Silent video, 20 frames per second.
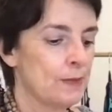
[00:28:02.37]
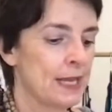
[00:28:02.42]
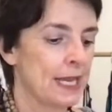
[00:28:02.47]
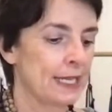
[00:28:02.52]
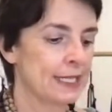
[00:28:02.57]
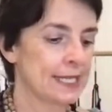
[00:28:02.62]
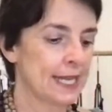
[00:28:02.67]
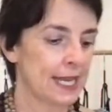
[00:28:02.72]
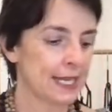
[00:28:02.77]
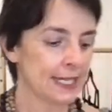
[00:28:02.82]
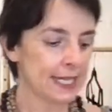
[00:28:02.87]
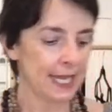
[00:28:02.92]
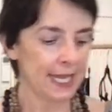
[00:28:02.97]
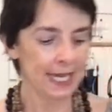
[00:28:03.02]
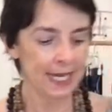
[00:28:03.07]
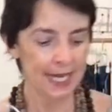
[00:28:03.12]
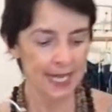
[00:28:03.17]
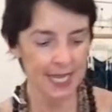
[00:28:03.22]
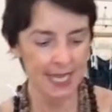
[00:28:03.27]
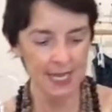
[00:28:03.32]
neck
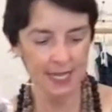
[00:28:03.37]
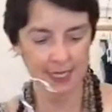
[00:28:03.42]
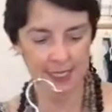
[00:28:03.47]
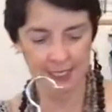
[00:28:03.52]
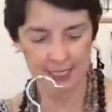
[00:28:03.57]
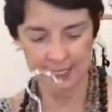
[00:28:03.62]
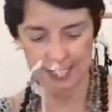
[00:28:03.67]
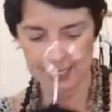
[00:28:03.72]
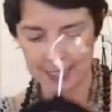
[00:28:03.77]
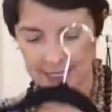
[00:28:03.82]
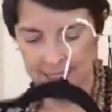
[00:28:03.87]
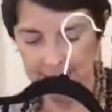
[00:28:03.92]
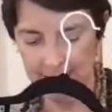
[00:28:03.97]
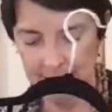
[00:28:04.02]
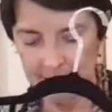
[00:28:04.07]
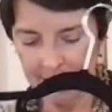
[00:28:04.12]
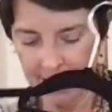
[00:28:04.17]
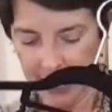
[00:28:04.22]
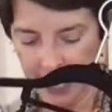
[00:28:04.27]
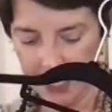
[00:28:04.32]
Tankini,
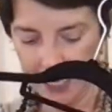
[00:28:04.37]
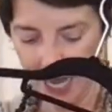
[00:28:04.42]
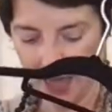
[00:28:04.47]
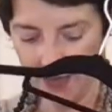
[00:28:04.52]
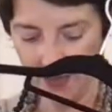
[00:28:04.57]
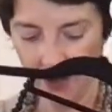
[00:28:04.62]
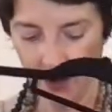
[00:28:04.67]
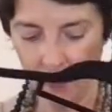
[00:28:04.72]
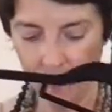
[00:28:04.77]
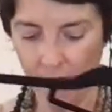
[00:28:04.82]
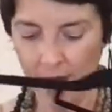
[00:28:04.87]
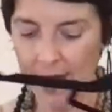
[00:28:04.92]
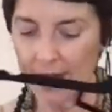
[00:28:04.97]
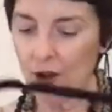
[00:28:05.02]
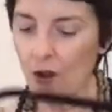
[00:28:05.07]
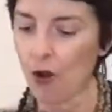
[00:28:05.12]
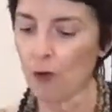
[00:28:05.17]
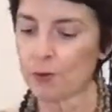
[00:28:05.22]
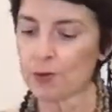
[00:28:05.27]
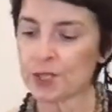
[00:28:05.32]
another great
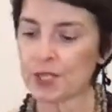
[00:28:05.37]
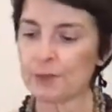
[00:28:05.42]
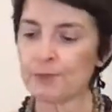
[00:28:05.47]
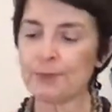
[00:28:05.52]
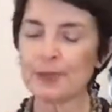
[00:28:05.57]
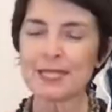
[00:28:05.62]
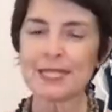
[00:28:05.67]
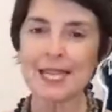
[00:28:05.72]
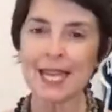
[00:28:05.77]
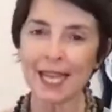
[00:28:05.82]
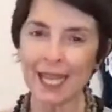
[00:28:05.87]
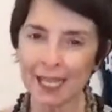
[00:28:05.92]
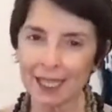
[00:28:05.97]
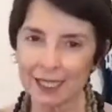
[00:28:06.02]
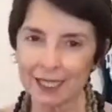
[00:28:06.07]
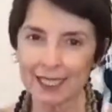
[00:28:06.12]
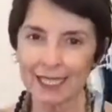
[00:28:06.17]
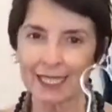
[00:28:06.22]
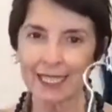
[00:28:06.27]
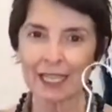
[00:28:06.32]
option,
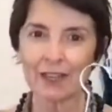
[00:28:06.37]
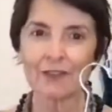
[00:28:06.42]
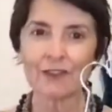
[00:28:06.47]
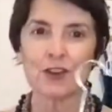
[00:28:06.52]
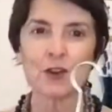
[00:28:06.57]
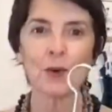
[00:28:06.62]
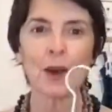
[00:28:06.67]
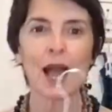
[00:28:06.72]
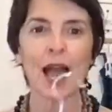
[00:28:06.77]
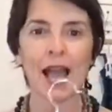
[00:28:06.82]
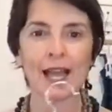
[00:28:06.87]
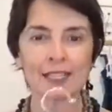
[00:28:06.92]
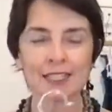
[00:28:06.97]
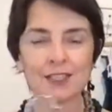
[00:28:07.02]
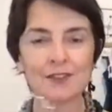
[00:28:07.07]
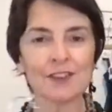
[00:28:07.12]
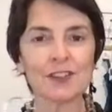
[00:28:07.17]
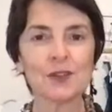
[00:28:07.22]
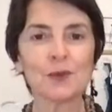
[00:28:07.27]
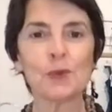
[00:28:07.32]
particularly if you are
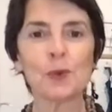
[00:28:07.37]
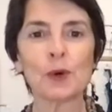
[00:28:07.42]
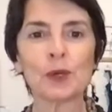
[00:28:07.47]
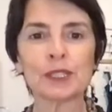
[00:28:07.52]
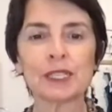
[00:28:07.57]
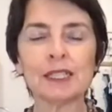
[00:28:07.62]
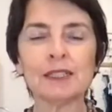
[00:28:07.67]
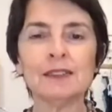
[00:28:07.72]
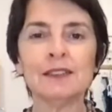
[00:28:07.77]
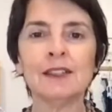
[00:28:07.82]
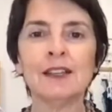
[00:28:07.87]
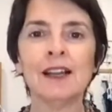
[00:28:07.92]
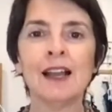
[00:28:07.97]
active in the water